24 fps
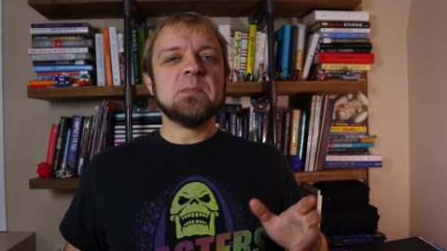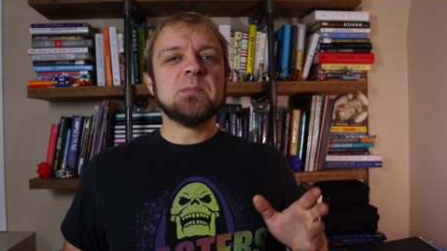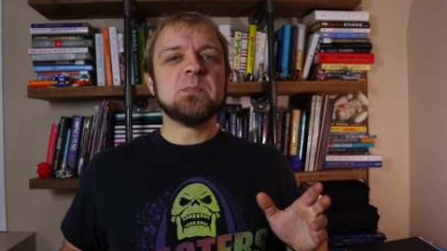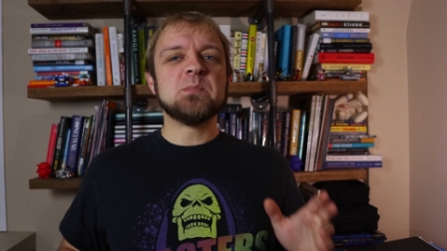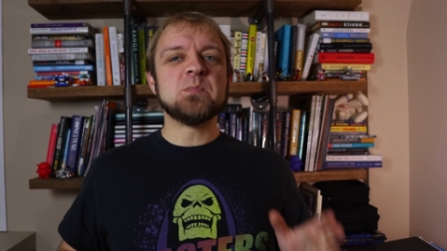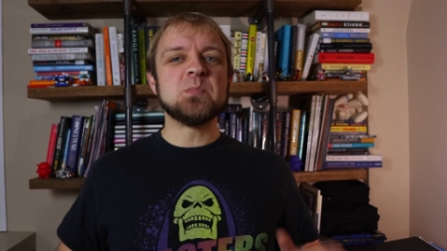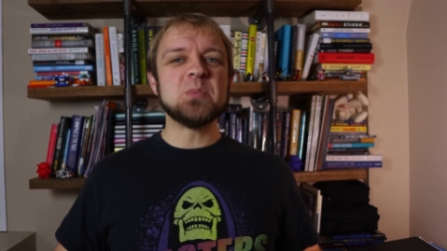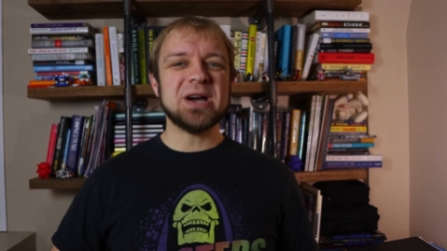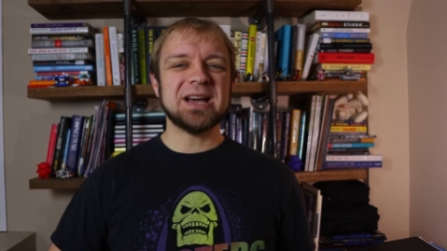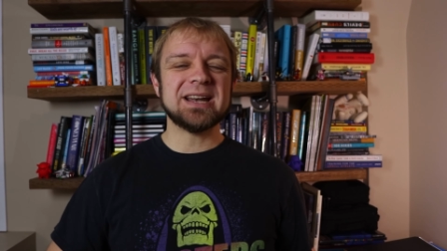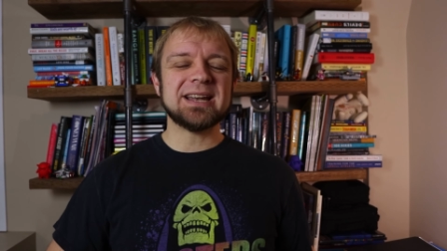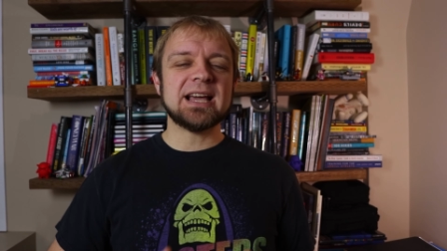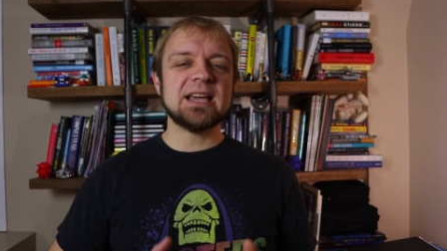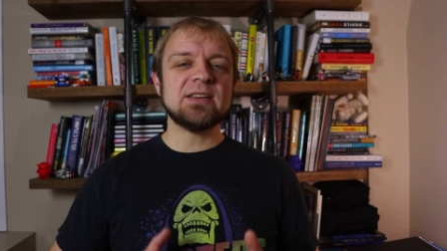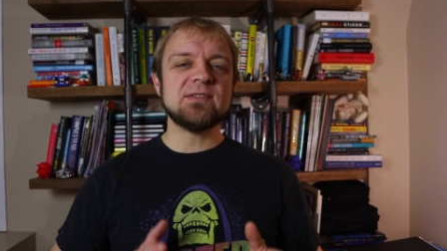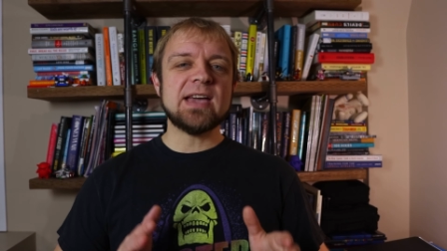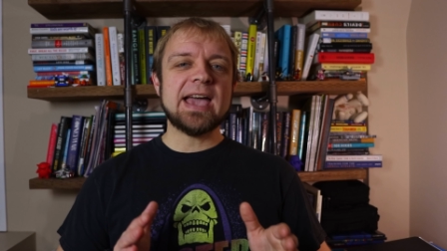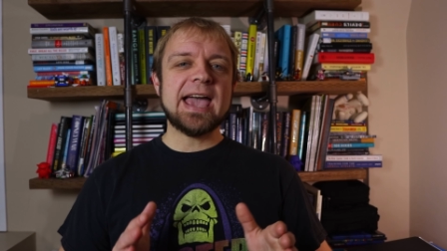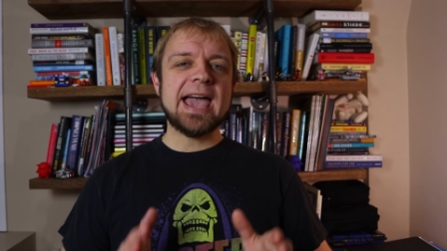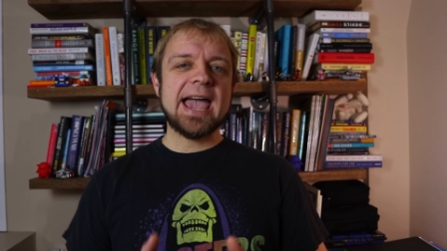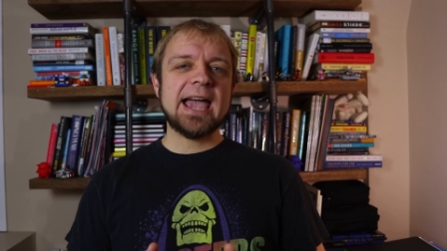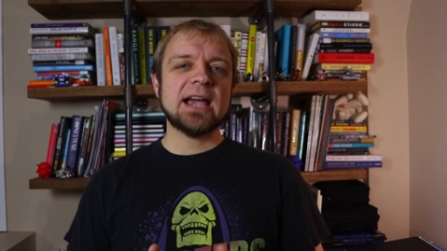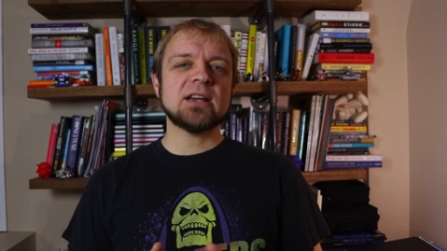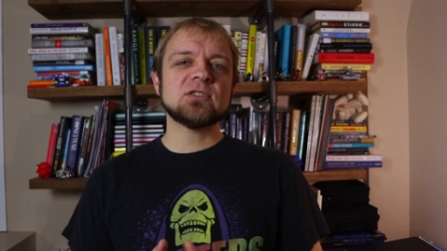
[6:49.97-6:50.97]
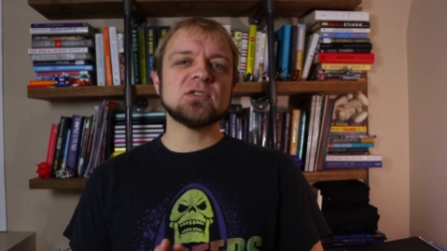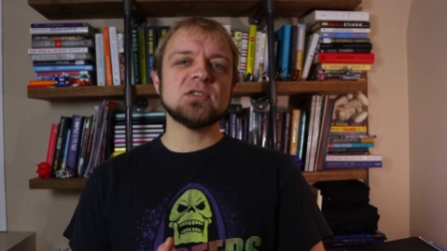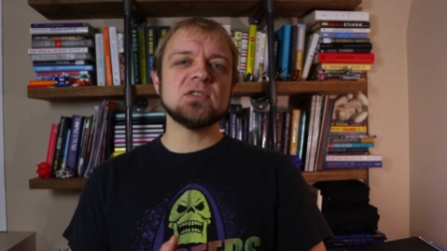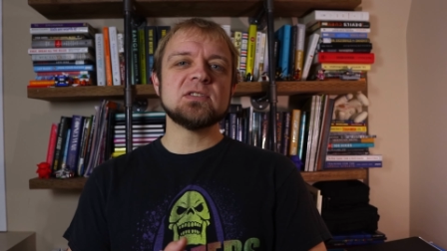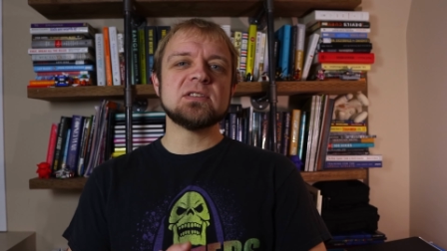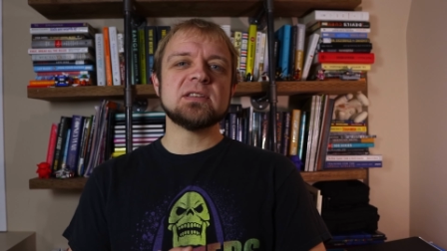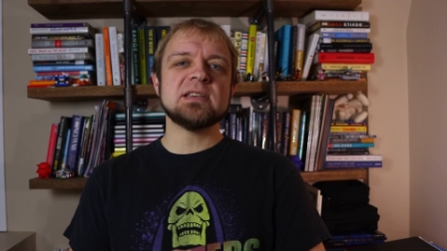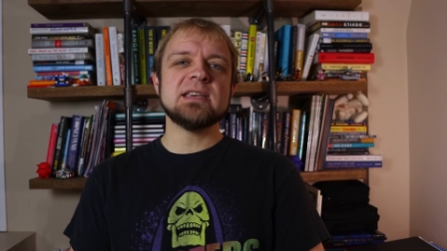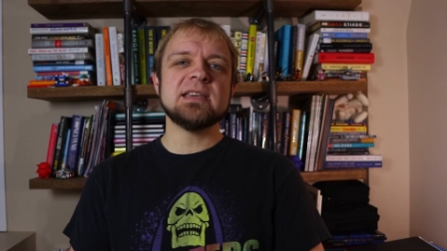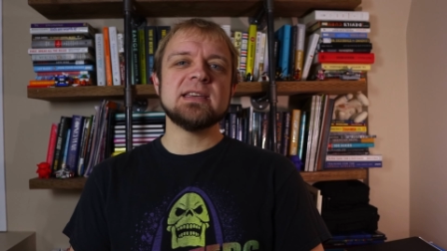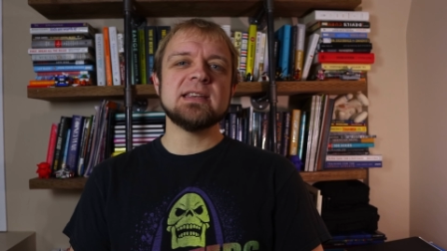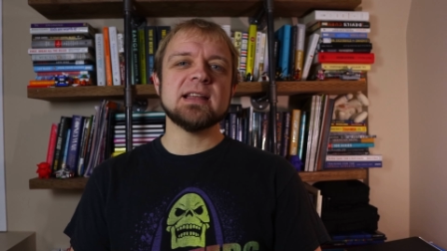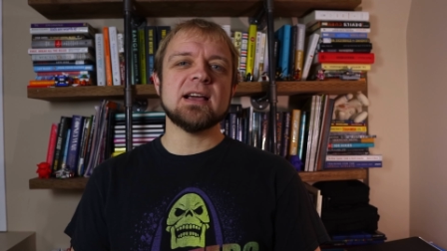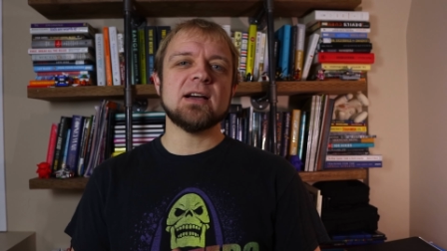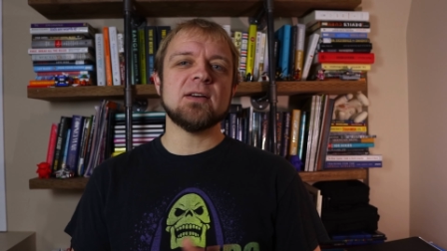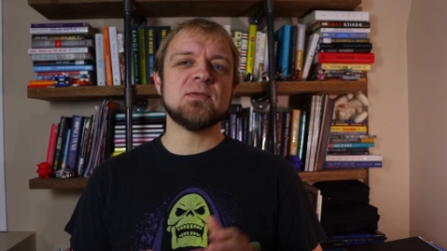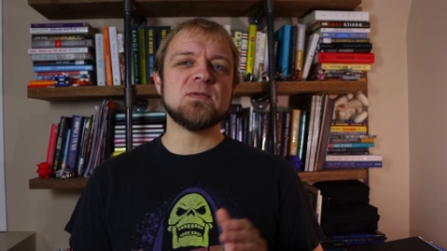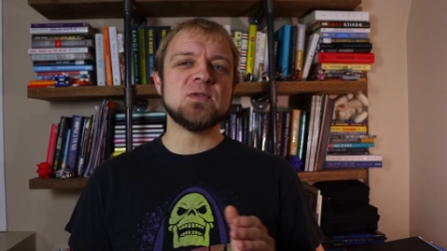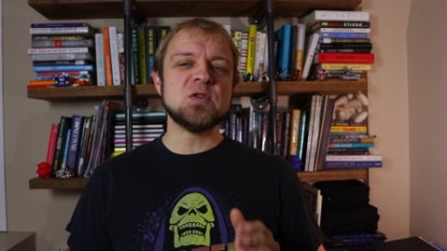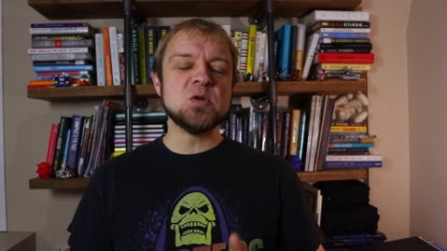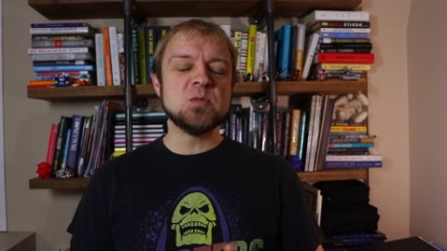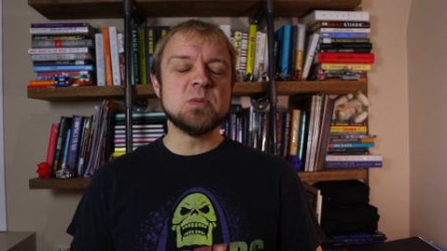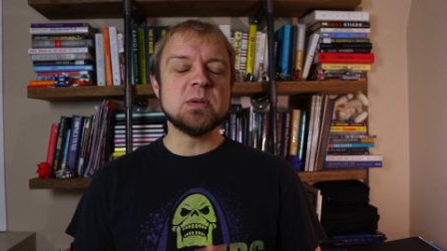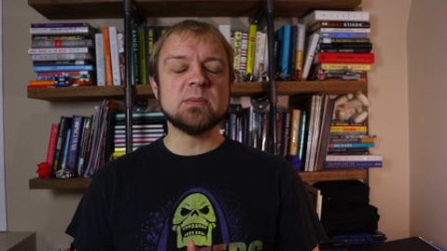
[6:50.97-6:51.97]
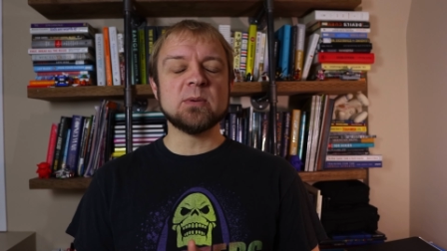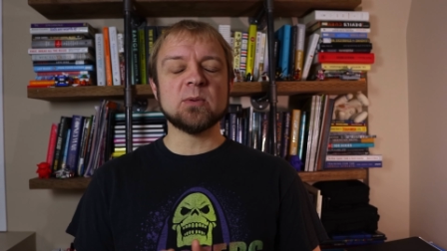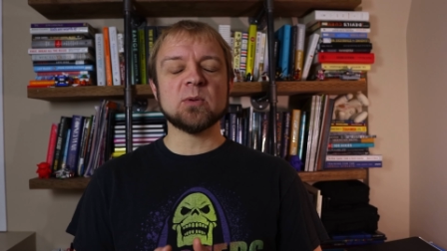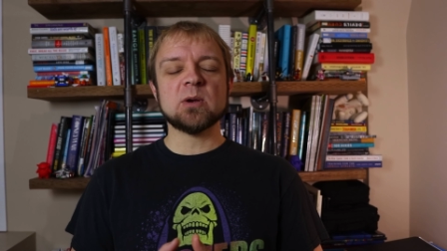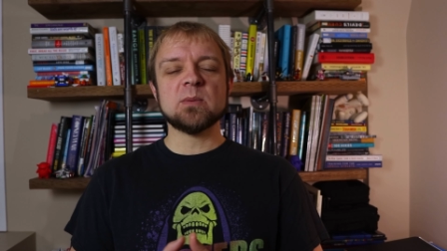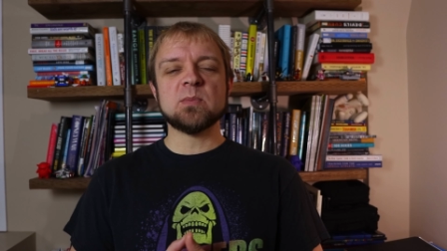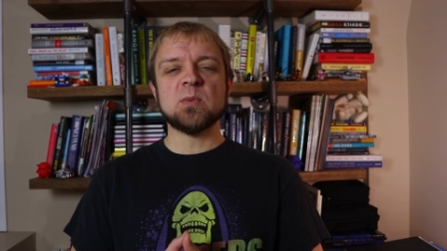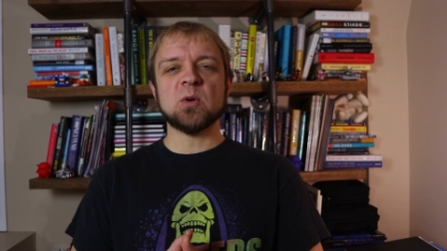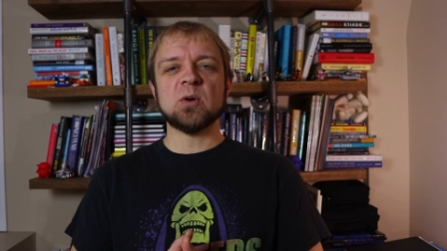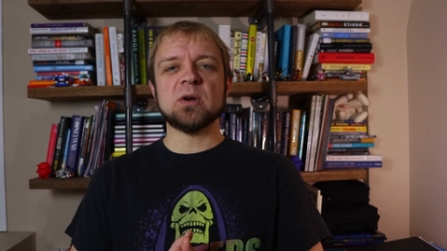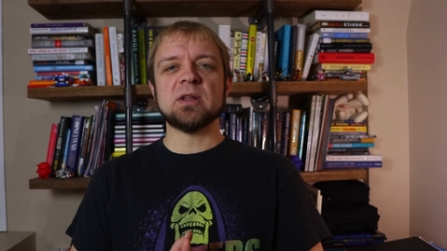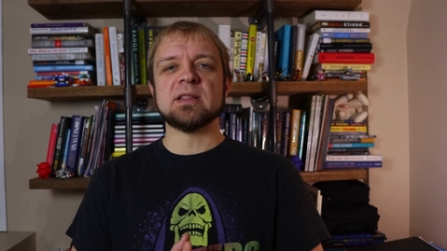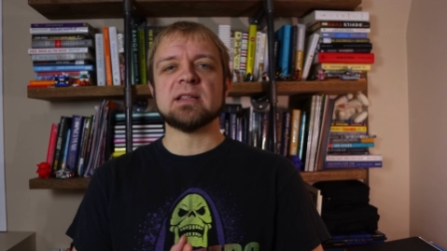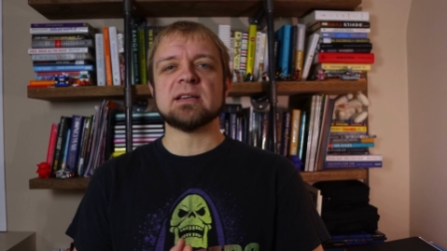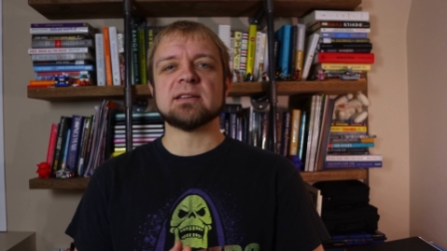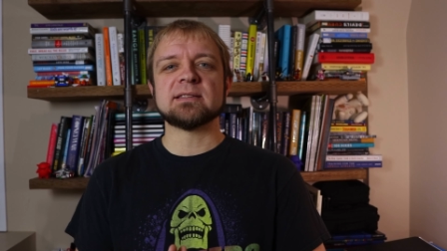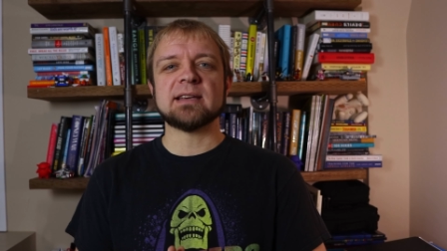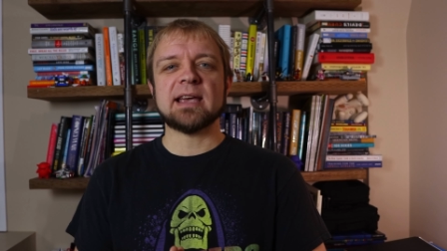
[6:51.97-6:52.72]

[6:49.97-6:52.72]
But I've actually seen a few people reporting this.